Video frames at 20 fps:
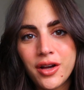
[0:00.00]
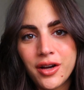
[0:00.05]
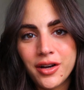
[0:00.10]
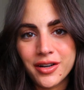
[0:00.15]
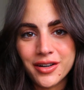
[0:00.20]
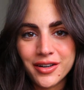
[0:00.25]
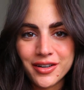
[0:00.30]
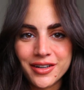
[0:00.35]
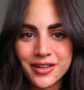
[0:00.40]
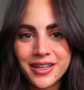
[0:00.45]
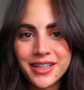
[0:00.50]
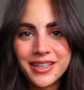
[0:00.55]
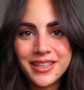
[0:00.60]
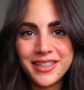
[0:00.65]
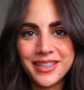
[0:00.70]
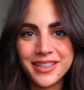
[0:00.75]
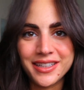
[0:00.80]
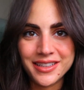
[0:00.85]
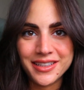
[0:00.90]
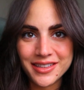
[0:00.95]

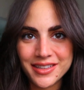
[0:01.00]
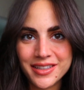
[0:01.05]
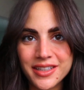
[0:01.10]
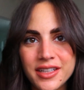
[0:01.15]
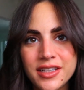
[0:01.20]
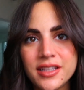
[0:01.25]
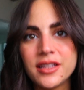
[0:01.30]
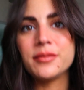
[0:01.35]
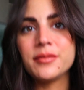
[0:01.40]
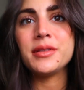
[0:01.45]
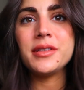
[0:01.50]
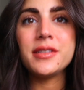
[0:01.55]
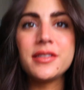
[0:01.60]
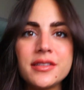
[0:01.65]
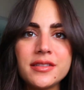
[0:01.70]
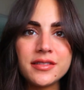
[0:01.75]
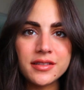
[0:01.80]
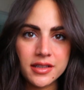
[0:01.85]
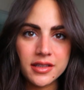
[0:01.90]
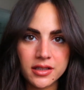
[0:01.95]
Alrighty, let me
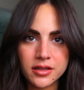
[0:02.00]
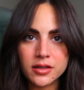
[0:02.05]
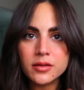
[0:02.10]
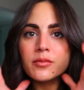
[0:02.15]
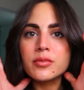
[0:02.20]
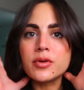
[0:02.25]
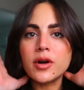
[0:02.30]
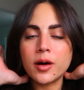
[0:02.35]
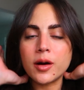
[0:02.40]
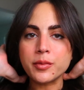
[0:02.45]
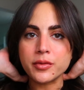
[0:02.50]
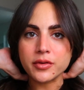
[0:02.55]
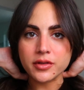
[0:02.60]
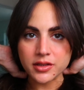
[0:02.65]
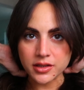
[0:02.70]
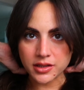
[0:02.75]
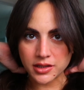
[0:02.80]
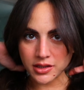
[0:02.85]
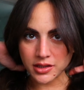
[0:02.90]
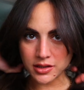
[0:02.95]
sit
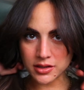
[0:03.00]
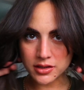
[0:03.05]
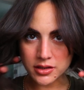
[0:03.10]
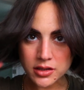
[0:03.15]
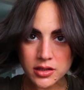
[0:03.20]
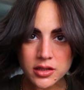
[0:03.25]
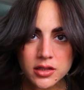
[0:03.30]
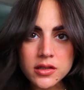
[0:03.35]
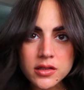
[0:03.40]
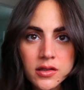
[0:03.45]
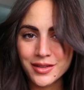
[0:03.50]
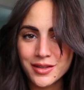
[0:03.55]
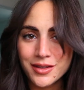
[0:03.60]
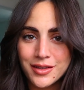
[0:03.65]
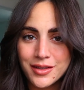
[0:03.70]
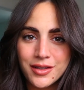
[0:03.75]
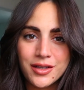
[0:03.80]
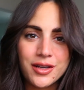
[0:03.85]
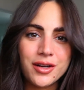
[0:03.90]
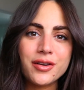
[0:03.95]
properly.
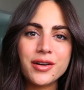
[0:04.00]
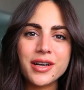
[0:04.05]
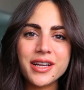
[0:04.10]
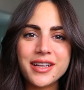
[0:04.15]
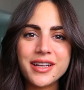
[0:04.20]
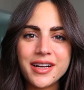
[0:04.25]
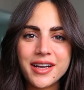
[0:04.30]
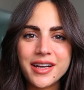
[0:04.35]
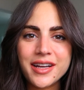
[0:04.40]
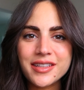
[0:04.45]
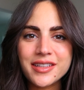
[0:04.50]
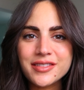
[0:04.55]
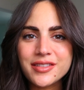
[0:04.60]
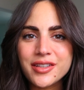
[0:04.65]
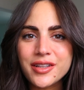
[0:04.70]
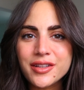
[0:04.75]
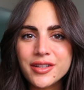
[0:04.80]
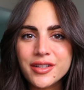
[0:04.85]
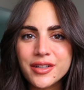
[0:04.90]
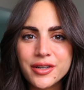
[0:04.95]
Alright guys,
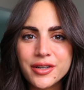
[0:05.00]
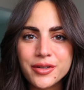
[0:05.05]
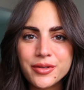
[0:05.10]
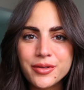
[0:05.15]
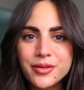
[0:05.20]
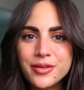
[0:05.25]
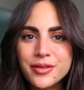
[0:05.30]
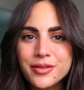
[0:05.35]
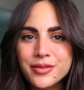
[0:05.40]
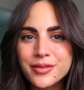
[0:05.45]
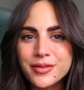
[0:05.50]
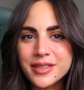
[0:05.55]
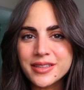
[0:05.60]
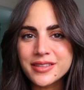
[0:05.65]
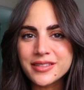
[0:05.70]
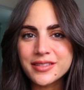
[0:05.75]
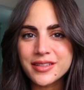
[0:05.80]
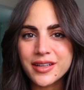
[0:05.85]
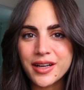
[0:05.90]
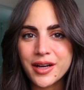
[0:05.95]
hello,
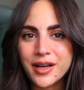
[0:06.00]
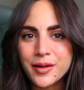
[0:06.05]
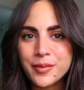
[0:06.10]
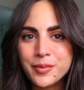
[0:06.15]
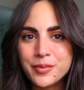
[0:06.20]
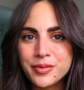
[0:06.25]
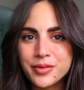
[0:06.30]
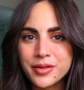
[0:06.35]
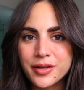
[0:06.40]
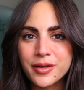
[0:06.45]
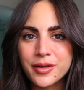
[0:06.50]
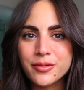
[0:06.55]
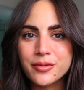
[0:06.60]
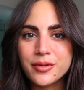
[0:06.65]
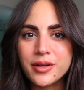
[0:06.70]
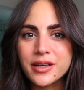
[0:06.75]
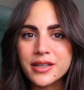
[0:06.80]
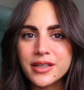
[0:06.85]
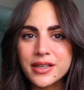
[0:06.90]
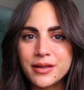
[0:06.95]
what's up?
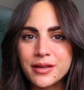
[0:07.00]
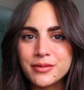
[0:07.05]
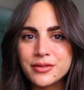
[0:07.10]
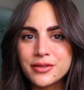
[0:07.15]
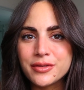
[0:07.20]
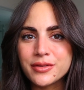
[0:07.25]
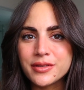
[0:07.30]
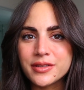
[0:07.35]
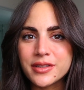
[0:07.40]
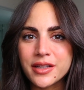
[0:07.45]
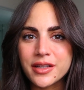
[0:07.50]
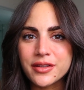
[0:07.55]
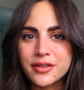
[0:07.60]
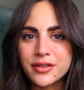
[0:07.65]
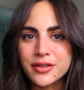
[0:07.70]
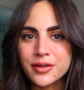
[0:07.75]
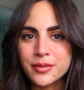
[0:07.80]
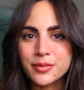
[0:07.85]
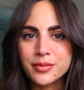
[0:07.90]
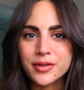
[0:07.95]
Welcome to
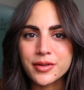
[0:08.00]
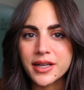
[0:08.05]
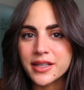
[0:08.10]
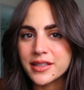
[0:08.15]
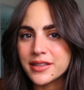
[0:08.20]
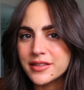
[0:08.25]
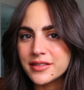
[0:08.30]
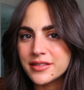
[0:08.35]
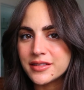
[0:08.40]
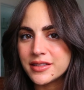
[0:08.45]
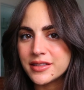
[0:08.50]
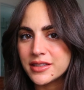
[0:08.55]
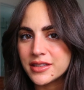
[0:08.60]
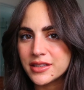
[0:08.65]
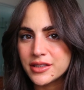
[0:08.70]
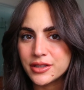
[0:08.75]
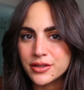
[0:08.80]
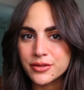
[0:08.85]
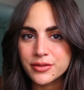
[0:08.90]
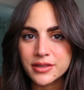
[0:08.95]
another
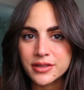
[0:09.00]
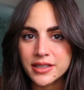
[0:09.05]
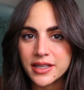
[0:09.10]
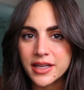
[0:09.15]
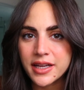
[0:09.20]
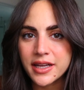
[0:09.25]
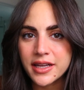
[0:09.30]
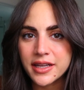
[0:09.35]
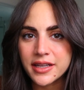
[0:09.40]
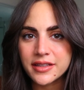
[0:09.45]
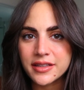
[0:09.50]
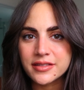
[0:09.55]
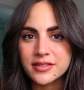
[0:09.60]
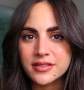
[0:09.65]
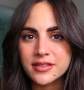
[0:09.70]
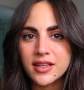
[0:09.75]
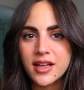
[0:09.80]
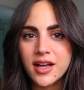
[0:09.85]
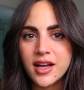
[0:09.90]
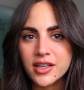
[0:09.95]
pregnancy Q&A
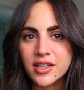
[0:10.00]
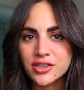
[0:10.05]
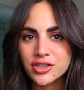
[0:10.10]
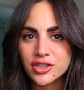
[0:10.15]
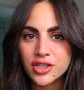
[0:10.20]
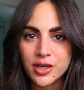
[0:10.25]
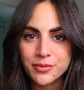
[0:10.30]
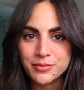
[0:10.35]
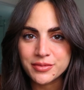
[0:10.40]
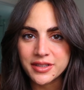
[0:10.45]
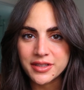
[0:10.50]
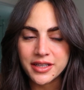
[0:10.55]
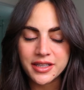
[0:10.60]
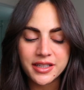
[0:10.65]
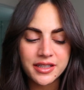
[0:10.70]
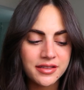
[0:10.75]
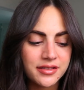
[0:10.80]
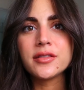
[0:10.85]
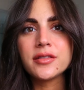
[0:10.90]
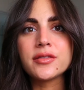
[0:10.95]
slash
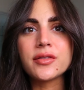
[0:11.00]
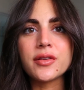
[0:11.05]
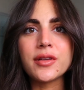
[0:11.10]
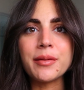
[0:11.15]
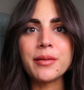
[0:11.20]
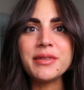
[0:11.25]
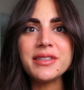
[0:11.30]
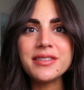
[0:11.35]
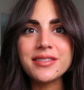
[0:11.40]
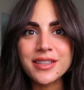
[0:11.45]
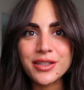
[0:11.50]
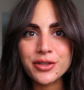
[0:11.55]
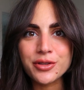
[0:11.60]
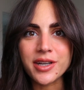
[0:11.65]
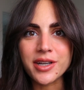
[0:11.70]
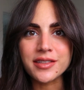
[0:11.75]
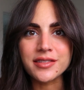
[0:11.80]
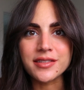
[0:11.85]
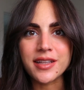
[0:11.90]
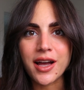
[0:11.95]
update. So let me sit you
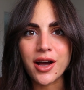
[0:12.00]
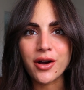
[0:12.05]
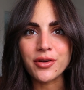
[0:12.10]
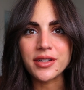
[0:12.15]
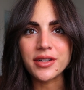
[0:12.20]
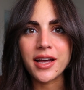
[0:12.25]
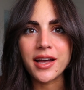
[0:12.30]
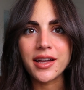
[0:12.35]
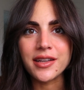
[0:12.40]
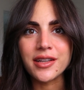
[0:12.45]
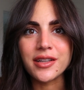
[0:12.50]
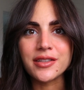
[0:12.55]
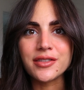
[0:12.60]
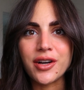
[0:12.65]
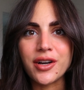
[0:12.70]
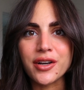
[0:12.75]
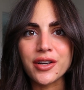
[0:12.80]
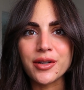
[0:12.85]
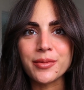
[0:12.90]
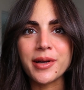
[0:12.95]
guys down and
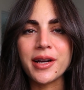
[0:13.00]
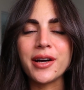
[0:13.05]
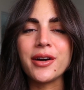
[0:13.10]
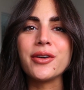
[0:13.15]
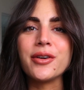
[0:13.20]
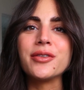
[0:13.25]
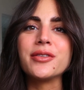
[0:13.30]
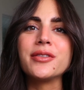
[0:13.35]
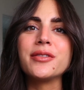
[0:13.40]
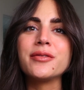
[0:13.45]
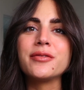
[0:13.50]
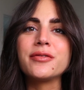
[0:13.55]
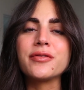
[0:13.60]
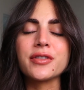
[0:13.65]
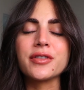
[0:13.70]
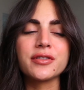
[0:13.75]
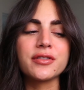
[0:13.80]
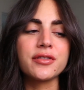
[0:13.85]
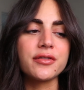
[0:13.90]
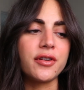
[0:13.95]
talk about,
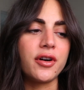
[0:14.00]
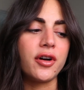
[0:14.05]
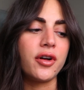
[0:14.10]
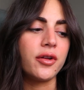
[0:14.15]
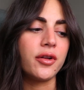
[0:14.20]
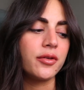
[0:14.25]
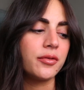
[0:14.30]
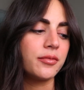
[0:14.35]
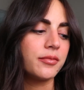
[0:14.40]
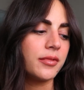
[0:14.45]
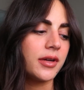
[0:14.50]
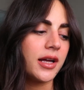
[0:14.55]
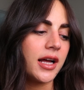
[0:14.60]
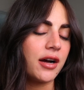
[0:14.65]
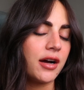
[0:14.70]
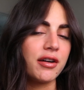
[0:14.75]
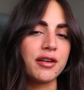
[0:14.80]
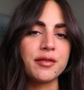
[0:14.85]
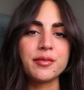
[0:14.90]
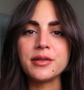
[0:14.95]
first of all,
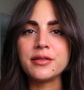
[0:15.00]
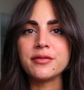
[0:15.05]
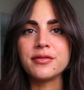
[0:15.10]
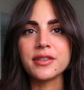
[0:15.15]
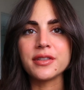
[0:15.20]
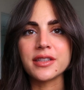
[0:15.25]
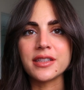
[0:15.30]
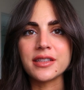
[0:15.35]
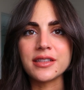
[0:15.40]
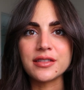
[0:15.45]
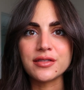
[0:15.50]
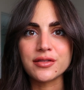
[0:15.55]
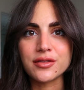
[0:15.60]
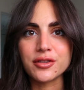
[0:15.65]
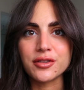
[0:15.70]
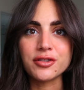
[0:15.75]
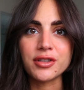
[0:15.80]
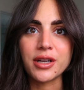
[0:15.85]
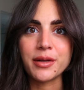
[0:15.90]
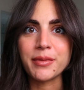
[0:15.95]
how I've been feeling this
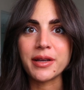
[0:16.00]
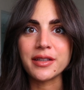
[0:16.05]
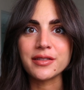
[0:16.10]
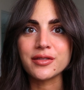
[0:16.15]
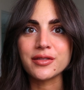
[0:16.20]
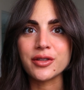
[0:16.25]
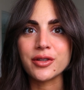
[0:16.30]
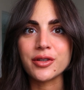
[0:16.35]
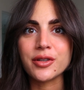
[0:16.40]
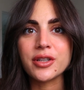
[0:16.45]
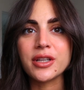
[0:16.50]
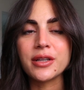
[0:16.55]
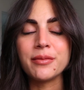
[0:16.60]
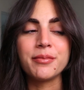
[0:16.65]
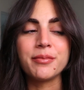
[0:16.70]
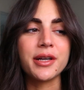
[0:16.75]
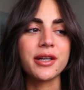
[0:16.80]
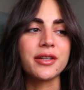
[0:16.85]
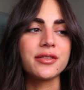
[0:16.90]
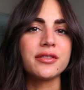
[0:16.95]
third trimester
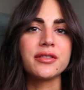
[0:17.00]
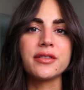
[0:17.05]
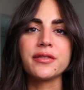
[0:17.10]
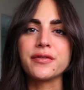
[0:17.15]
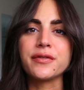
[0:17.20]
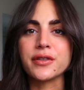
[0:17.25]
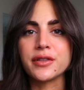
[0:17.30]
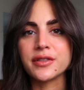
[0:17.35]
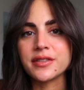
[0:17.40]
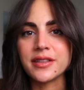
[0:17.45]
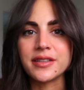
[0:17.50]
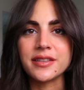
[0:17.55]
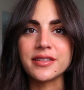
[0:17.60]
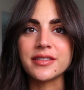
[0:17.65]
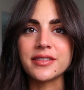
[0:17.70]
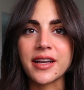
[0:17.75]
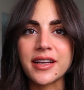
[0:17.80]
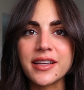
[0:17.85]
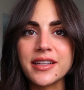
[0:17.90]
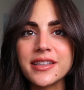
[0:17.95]
compared to the first and the
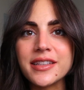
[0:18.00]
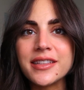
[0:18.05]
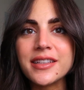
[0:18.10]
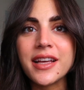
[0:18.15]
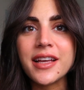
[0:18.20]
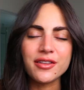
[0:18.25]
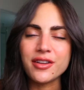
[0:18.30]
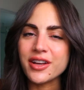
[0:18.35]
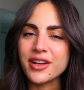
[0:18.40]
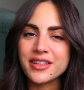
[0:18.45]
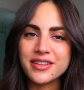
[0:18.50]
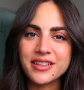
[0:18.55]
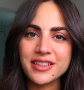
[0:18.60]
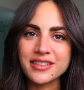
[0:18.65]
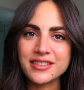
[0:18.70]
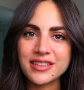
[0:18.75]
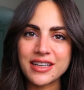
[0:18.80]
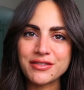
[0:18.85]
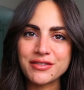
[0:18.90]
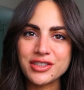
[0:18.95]
second. A lot of
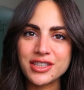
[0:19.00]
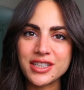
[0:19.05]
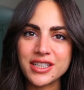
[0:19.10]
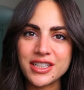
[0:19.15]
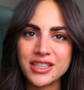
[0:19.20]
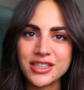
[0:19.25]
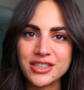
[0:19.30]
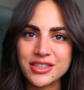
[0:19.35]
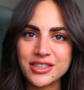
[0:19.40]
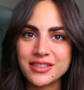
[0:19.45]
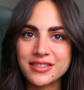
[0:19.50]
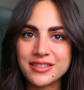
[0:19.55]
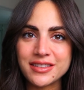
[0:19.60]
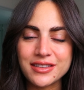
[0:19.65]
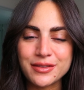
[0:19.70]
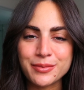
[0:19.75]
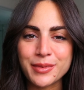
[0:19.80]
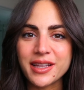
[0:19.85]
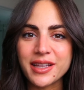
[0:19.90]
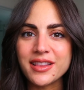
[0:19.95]
things have changed
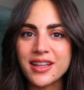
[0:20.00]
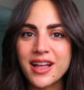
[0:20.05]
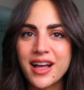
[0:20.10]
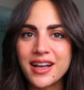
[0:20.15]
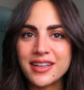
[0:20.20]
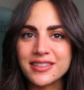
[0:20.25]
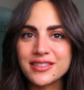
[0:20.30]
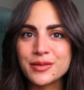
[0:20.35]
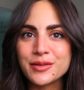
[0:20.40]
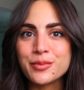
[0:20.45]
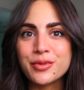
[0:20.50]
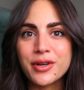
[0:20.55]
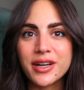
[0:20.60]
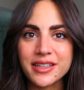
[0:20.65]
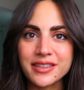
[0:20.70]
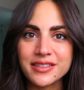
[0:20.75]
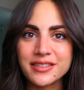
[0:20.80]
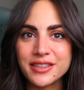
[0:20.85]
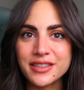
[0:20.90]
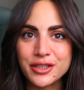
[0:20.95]
since my last
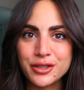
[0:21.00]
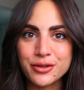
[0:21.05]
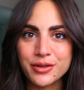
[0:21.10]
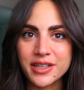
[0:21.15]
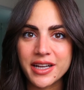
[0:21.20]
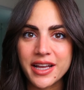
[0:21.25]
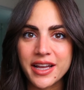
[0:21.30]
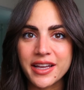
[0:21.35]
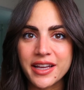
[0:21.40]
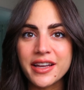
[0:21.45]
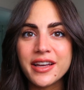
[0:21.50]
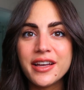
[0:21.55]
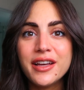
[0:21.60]
pregnancy Q&A.